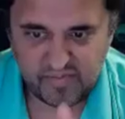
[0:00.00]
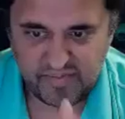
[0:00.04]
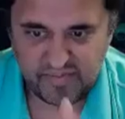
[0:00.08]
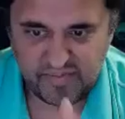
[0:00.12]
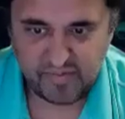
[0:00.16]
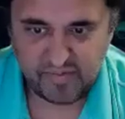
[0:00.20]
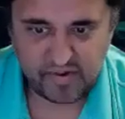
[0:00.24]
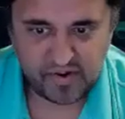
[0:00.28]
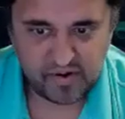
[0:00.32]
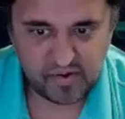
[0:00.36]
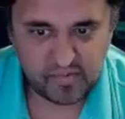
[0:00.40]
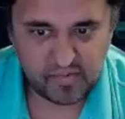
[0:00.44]

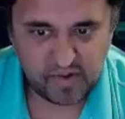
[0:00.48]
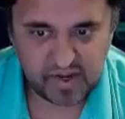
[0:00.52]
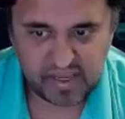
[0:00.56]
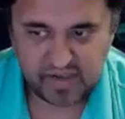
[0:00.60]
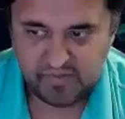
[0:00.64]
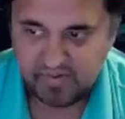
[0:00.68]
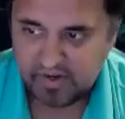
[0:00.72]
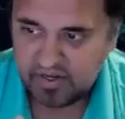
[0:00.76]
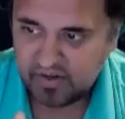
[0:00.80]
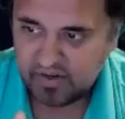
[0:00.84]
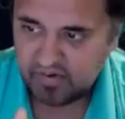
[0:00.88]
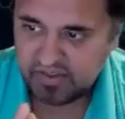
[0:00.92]
People want to know what
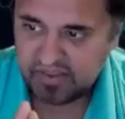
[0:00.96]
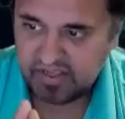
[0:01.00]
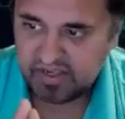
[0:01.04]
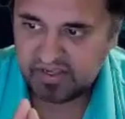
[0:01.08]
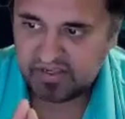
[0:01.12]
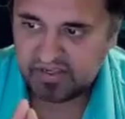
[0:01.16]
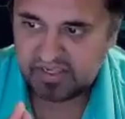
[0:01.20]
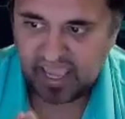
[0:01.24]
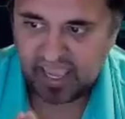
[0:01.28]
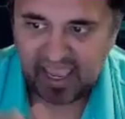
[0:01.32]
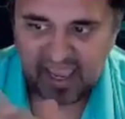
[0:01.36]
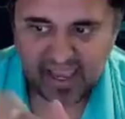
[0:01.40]
can we do with
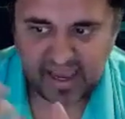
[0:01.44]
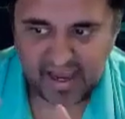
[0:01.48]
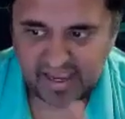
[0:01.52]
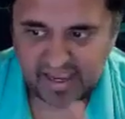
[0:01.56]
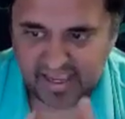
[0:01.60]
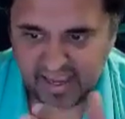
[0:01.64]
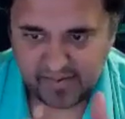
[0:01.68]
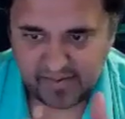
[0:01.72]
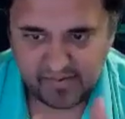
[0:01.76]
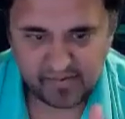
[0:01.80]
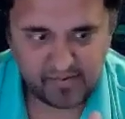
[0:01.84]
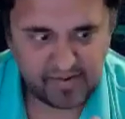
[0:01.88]
this.
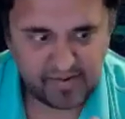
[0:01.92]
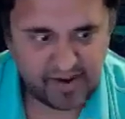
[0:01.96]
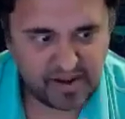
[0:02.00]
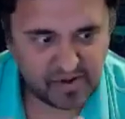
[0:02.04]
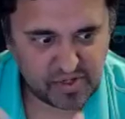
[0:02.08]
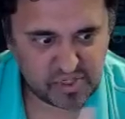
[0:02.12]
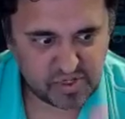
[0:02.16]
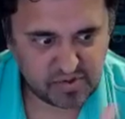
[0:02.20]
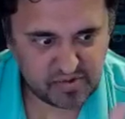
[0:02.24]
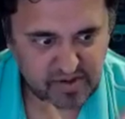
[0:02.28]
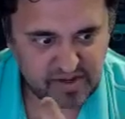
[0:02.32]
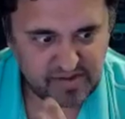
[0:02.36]
AI came
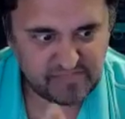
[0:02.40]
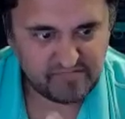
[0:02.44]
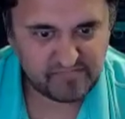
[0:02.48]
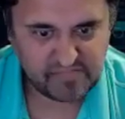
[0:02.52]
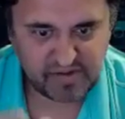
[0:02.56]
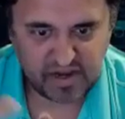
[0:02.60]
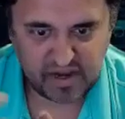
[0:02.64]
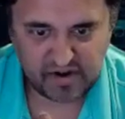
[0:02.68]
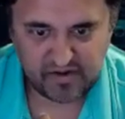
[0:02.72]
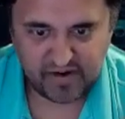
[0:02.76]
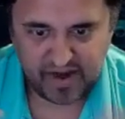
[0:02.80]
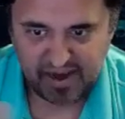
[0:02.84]
around, so we
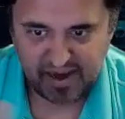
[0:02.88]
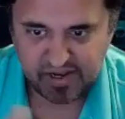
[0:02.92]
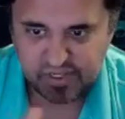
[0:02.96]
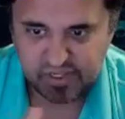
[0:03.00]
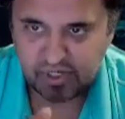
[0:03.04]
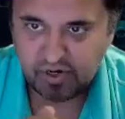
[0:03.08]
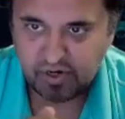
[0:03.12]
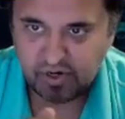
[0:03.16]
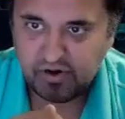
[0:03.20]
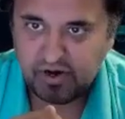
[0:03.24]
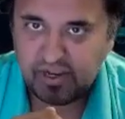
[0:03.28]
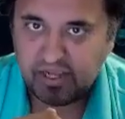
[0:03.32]
got our hands
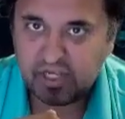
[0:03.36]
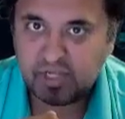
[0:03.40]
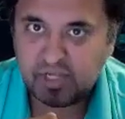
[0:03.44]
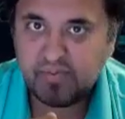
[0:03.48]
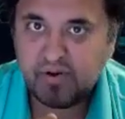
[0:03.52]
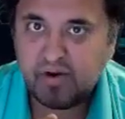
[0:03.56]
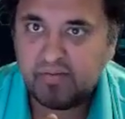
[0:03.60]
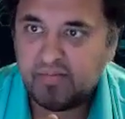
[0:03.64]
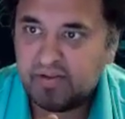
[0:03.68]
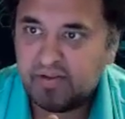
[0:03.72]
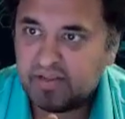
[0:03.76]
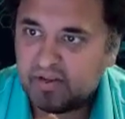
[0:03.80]
dirty,
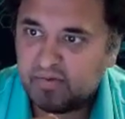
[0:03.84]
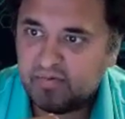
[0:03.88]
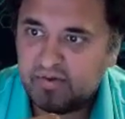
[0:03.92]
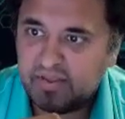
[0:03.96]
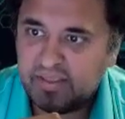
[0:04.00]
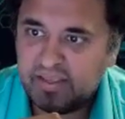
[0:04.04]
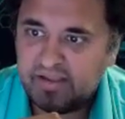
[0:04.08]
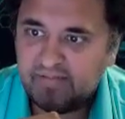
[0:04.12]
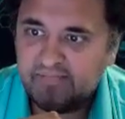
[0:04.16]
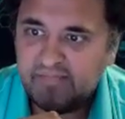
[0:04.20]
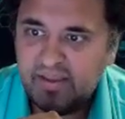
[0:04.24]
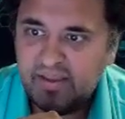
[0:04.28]
experimented
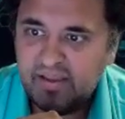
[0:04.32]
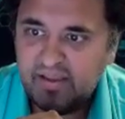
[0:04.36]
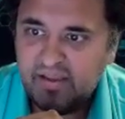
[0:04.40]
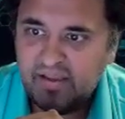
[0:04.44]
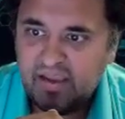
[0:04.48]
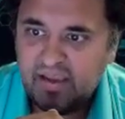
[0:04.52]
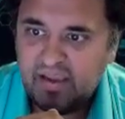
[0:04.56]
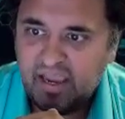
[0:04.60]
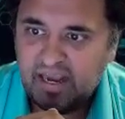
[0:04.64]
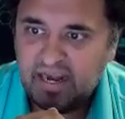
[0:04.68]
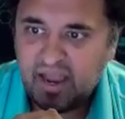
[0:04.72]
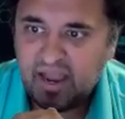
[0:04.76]
with it,
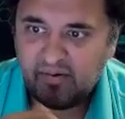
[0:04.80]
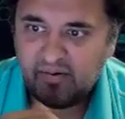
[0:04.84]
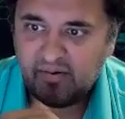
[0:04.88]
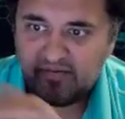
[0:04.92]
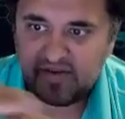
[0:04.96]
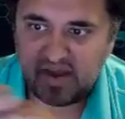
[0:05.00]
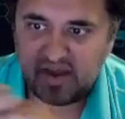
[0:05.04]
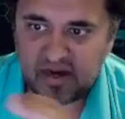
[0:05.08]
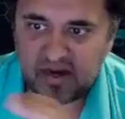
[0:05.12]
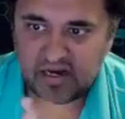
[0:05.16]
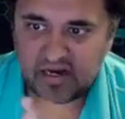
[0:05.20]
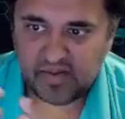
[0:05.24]
and now
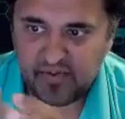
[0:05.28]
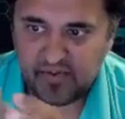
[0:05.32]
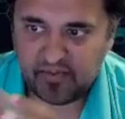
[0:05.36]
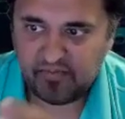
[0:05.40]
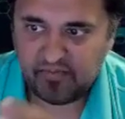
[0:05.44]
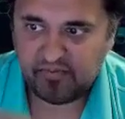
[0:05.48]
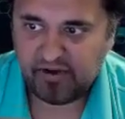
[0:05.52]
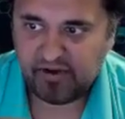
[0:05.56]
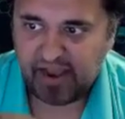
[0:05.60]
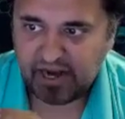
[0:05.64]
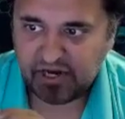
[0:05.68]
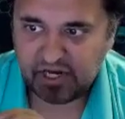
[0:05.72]
we've got a couple
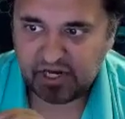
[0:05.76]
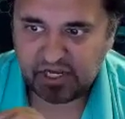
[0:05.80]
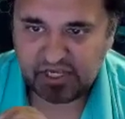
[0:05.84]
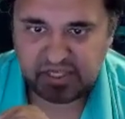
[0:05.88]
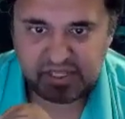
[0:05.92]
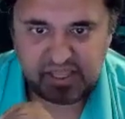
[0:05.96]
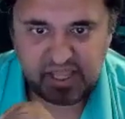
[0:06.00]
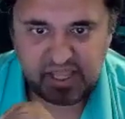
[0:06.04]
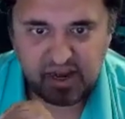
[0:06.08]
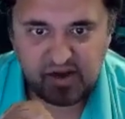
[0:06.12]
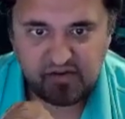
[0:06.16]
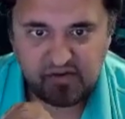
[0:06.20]
projects
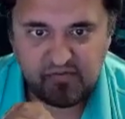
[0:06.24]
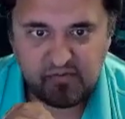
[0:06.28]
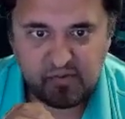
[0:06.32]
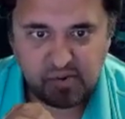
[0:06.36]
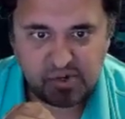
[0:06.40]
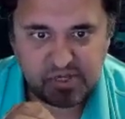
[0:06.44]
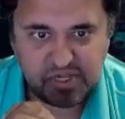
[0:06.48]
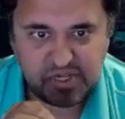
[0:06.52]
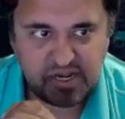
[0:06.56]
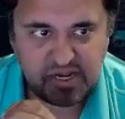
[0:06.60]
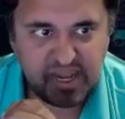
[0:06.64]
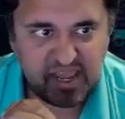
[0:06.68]
in the Air
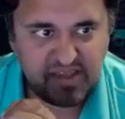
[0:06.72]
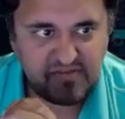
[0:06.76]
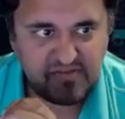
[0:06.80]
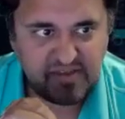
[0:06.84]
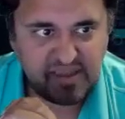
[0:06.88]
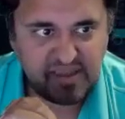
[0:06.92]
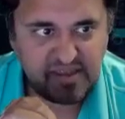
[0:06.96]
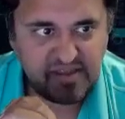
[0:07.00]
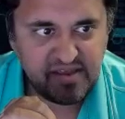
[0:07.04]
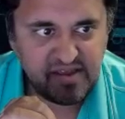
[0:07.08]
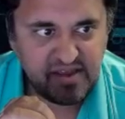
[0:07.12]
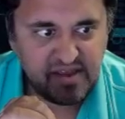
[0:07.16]
Force and
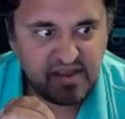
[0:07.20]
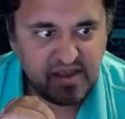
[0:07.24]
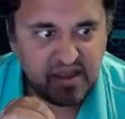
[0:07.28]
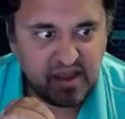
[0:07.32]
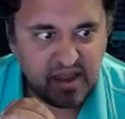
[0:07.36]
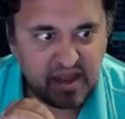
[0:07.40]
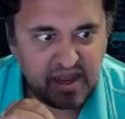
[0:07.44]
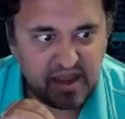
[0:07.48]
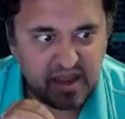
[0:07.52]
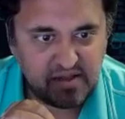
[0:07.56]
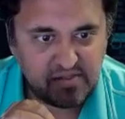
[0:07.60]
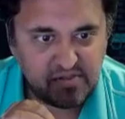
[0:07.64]
Navy
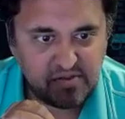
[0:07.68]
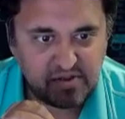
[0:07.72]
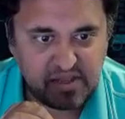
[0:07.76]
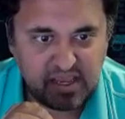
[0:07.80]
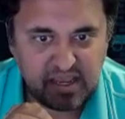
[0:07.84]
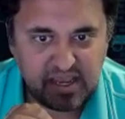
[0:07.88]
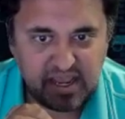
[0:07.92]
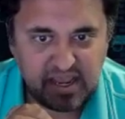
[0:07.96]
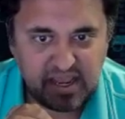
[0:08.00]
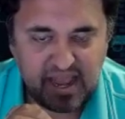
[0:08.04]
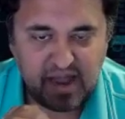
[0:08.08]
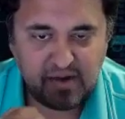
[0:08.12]

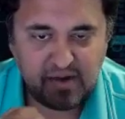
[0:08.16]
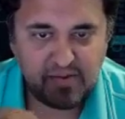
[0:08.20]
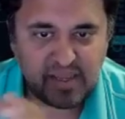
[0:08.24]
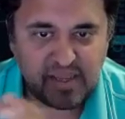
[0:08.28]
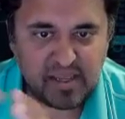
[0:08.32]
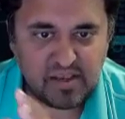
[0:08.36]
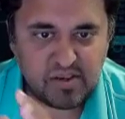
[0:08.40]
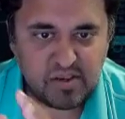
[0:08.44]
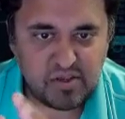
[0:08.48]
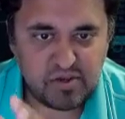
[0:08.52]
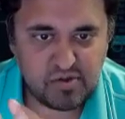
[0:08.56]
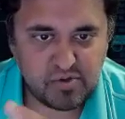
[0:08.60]
looking at how we
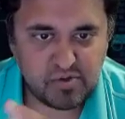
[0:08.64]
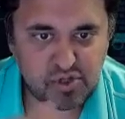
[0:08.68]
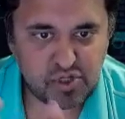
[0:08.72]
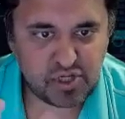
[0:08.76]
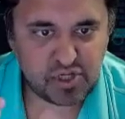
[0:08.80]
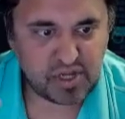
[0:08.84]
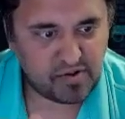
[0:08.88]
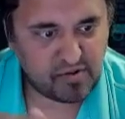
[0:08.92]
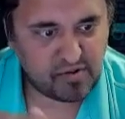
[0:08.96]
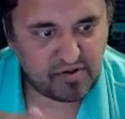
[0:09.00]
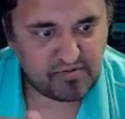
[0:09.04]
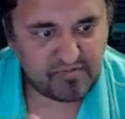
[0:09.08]
can use
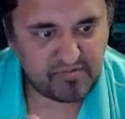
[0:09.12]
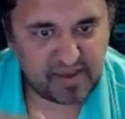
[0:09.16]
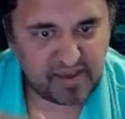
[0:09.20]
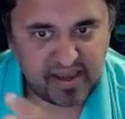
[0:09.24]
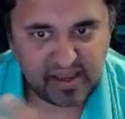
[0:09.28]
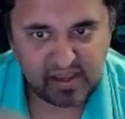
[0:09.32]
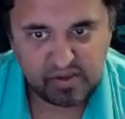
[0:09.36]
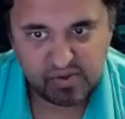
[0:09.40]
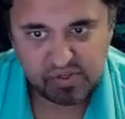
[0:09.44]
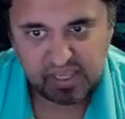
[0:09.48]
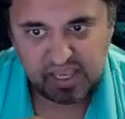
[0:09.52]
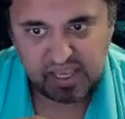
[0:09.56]
generative
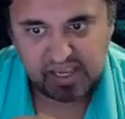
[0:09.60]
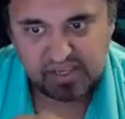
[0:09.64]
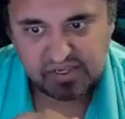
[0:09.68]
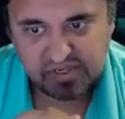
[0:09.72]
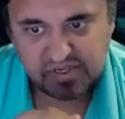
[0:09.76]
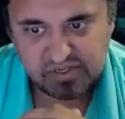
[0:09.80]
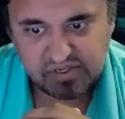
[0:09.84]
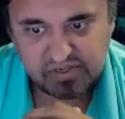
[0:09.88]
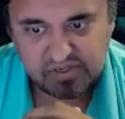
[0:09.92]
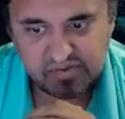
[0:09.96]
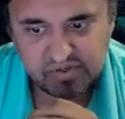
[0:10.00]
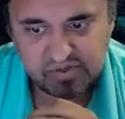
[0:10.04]
AI use
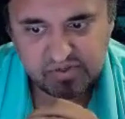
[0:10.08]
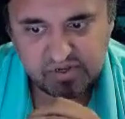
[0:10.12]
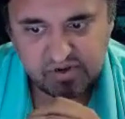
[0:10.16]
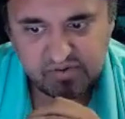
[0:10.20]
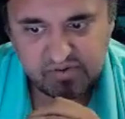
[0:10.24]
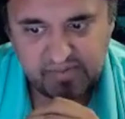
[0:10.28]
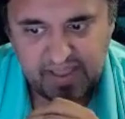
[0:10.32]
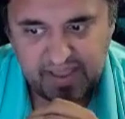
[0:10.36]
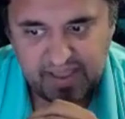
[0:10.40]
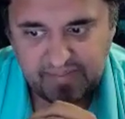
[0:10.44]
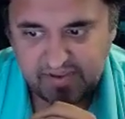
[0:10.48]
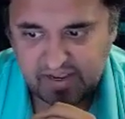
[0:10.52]
cases.
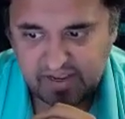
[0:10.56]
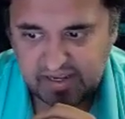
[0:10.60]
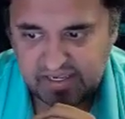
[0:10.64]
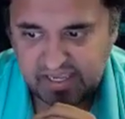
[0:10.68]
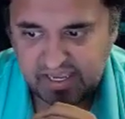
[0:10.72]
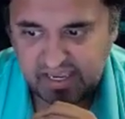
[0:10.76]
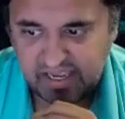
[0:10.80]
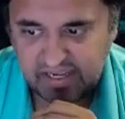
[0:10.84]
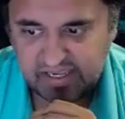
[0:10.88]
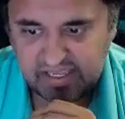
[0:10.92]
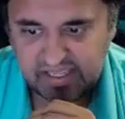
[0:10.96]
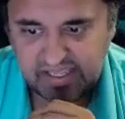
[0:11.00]
So happy to
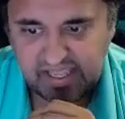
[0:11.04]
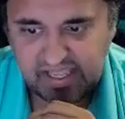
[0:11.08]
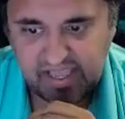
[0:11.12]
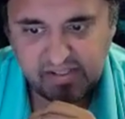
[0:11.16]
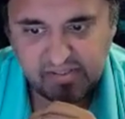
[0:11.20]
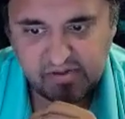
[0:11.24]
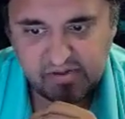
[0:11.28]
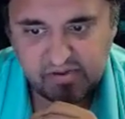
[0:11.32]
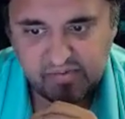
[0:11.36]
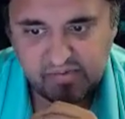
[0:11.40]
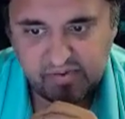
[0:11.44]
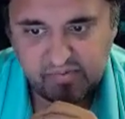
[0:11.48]
dig into that a
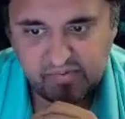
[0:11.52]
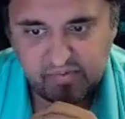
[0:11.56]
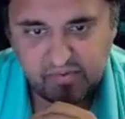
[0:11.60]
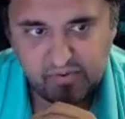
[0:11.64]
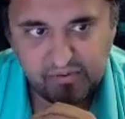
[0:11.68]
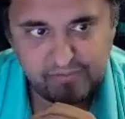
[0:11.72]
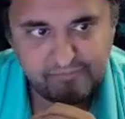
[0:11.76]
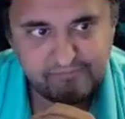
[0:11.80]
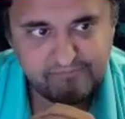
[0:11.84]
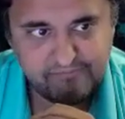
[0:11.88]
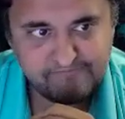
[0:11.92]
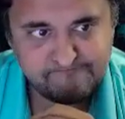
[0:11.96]
little bit
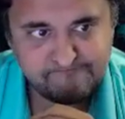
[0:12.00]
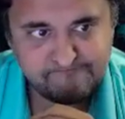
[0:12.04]
more.